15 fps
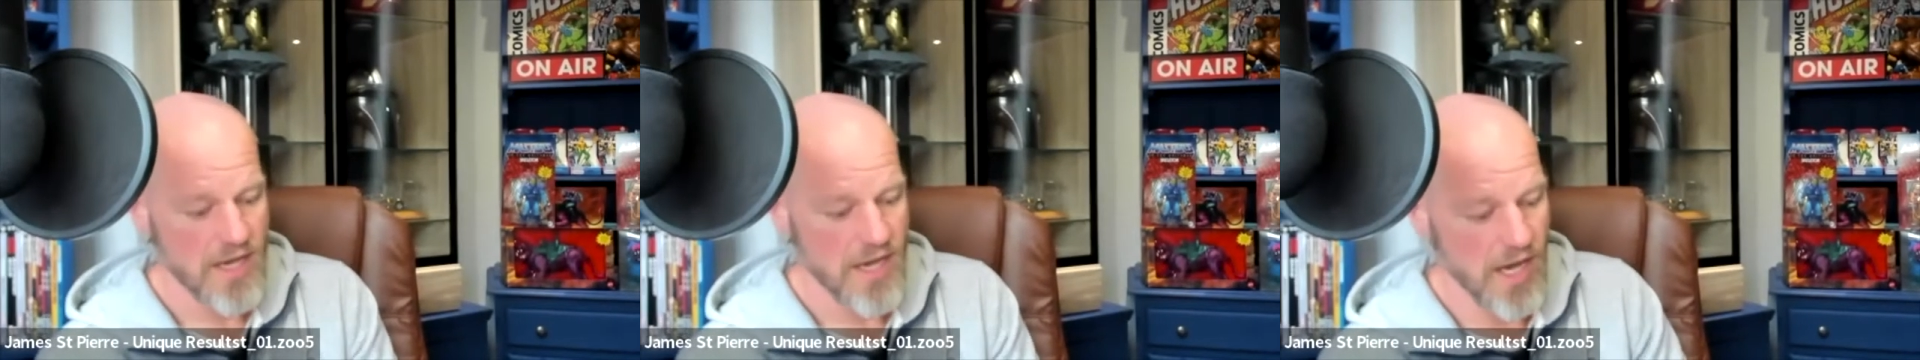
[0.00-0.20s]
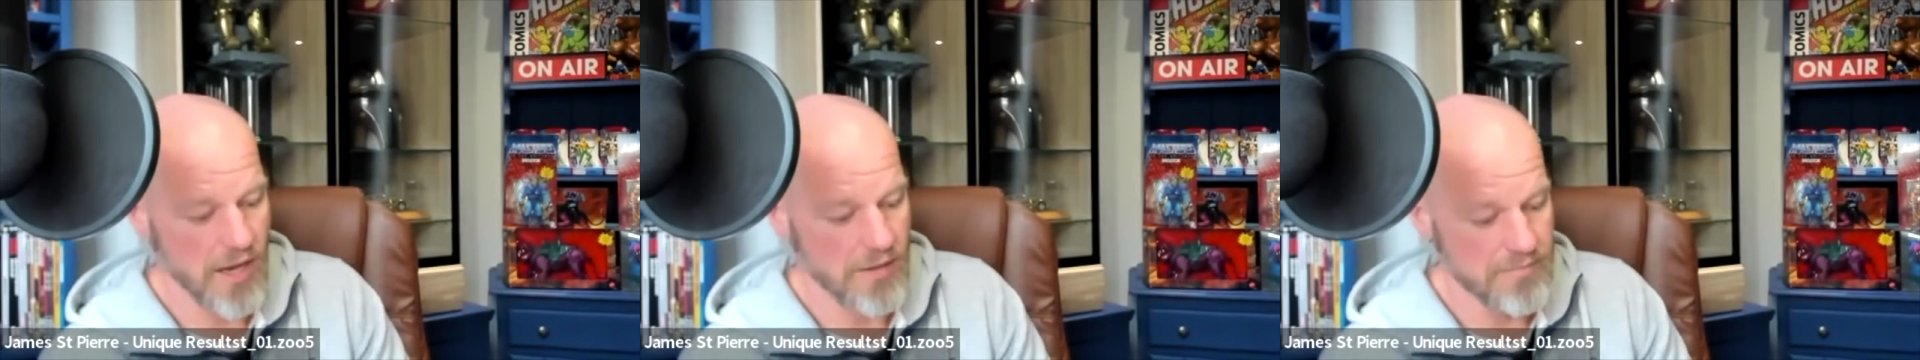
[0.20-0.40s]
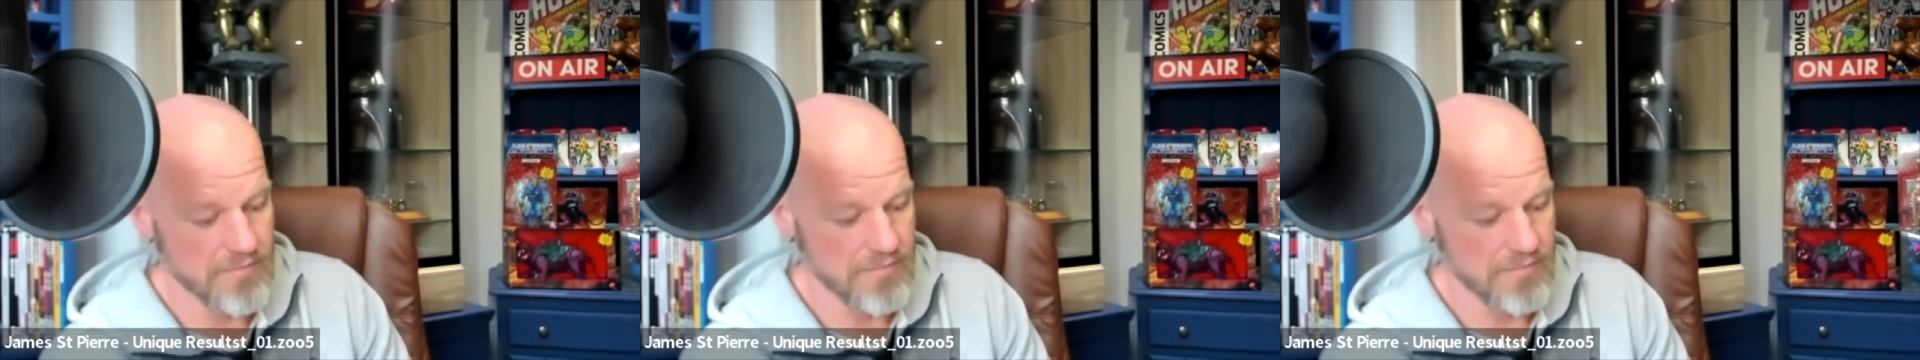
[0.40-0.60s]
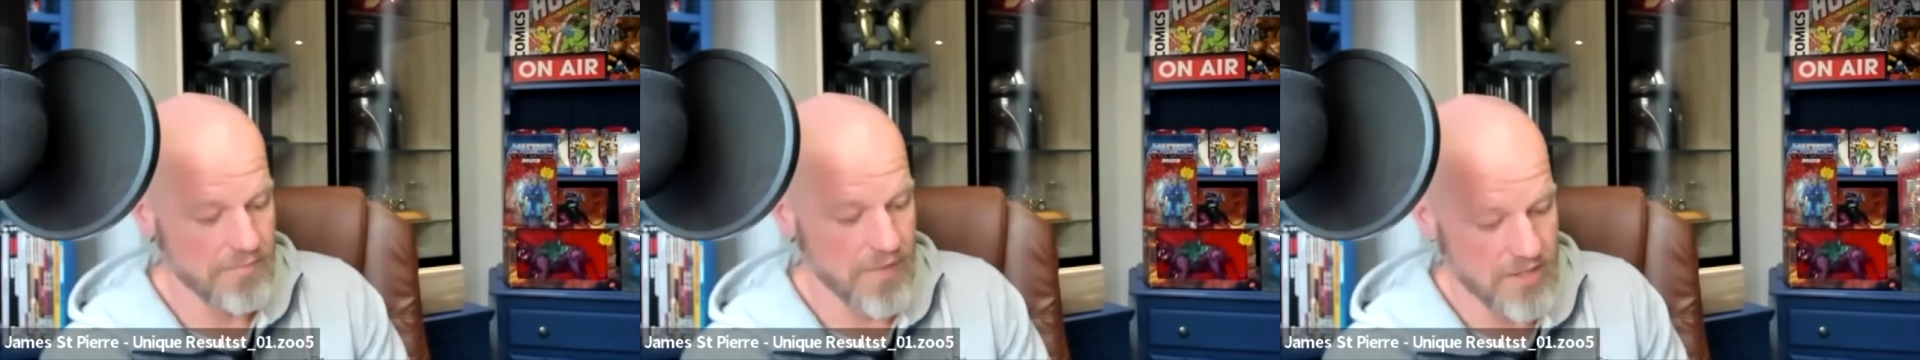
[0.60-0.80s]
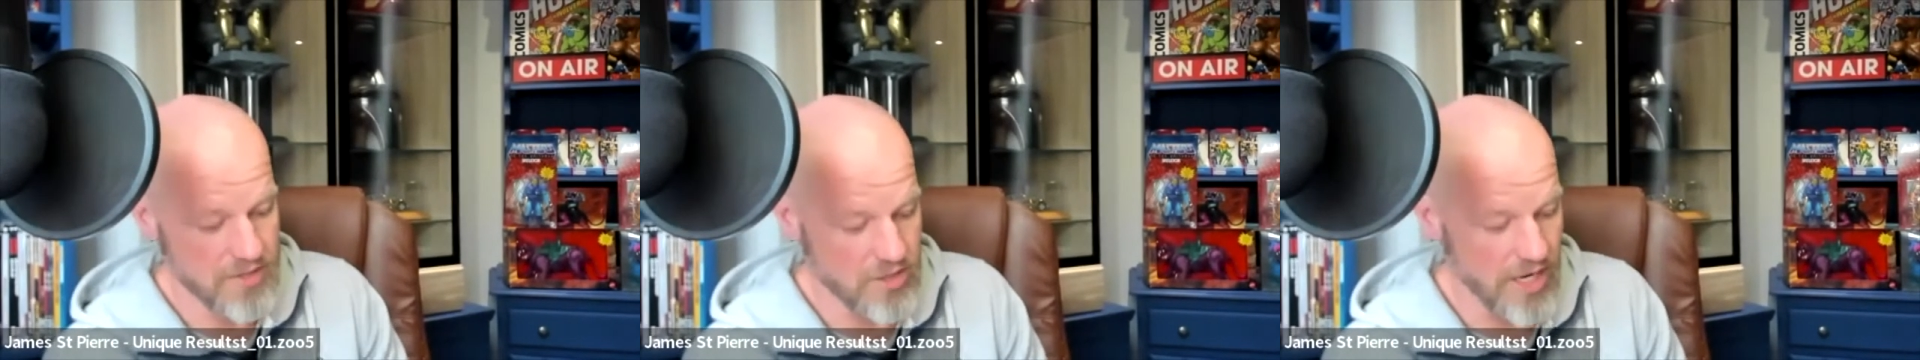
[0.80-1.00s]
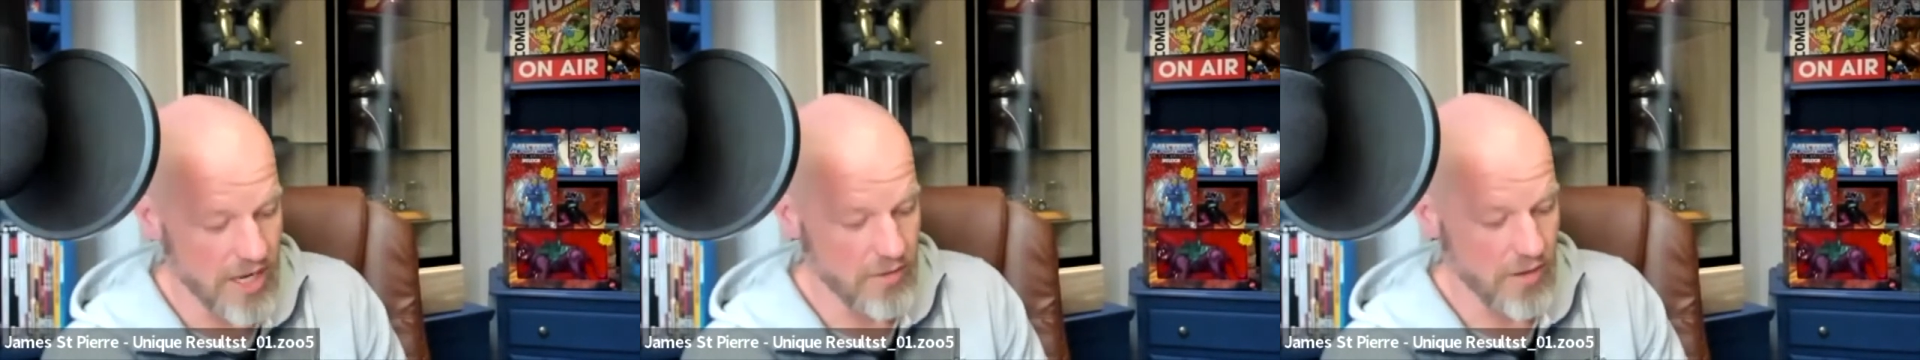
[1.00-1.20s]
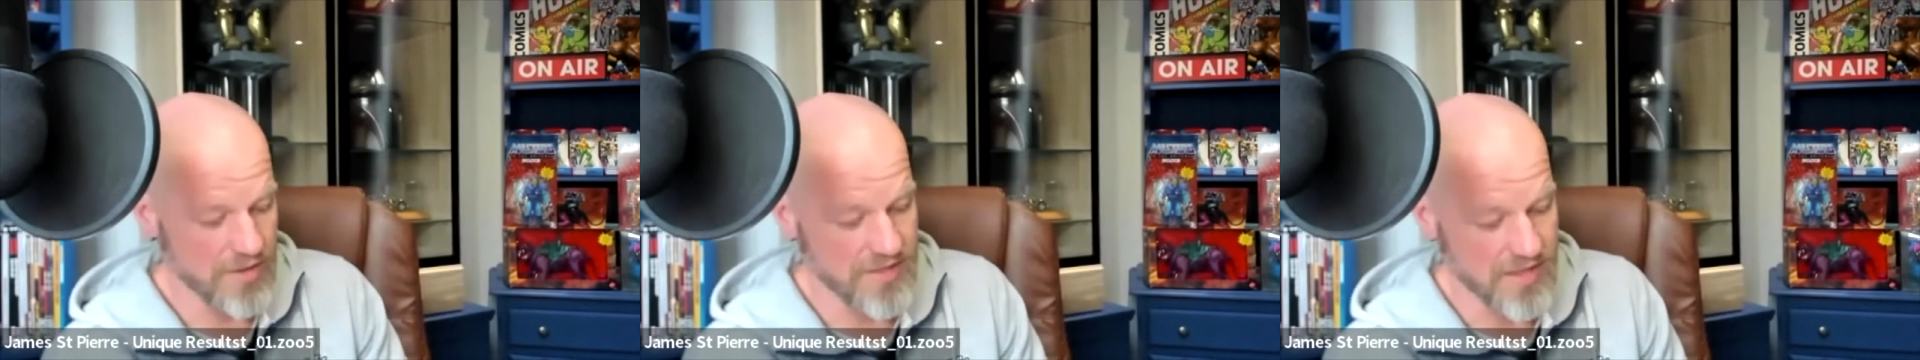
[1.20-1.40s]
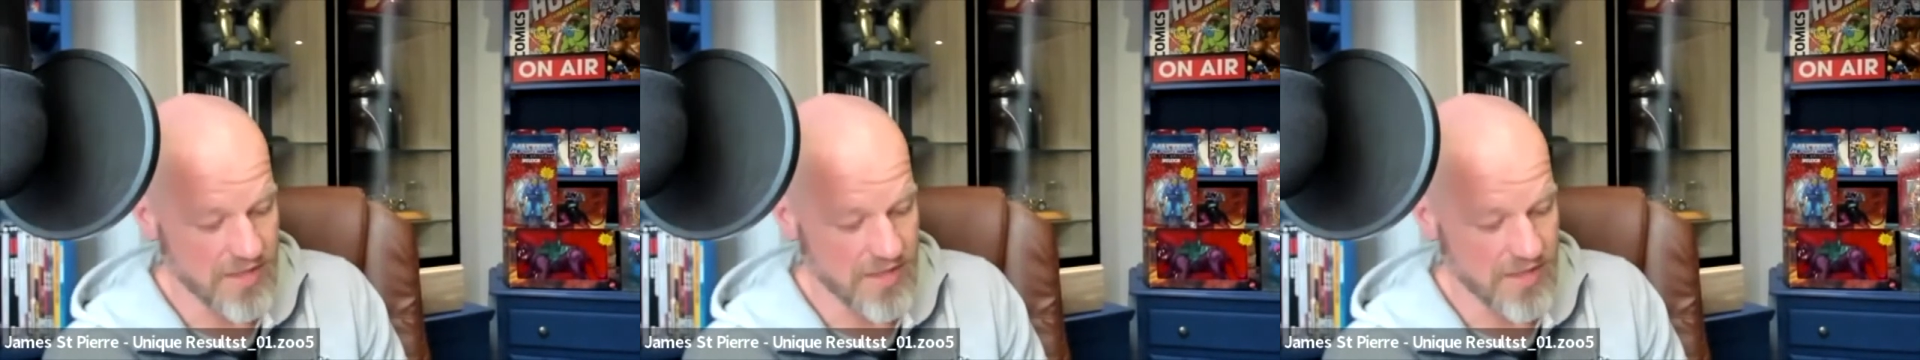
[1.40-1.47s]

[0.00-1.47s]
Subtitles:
I think